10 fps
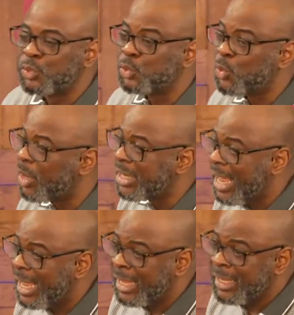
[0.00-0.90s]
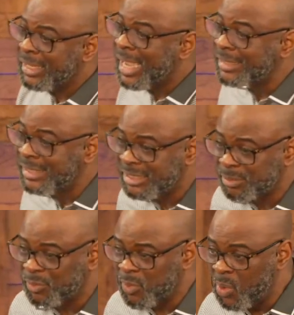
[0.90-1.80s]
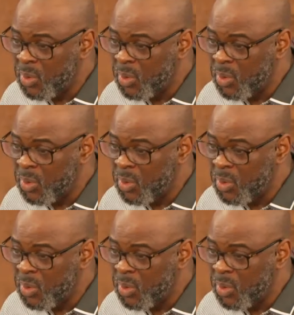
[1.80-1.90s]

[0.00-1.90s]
2 other gadgets before.